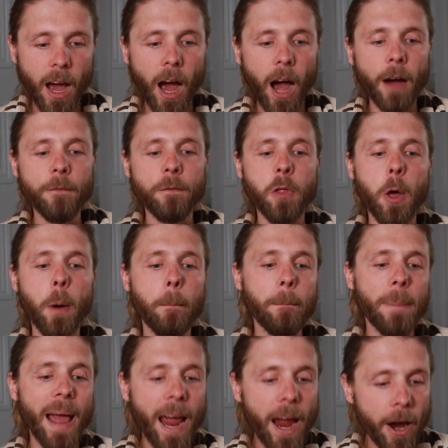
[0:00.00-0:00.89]
of the
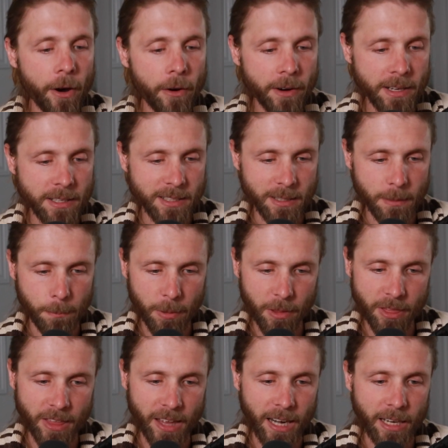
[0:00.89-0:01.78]

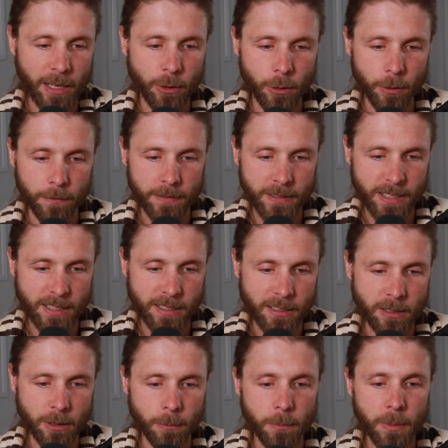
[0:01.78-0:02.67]
parasympathetic nervous
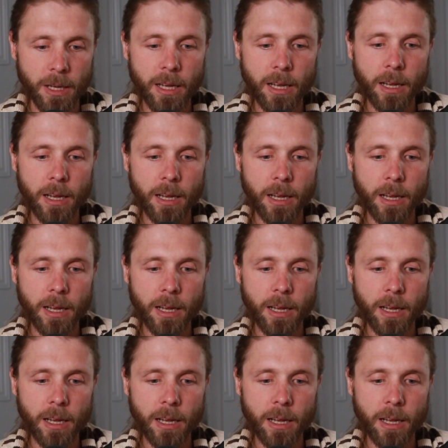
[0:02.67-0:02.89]
system,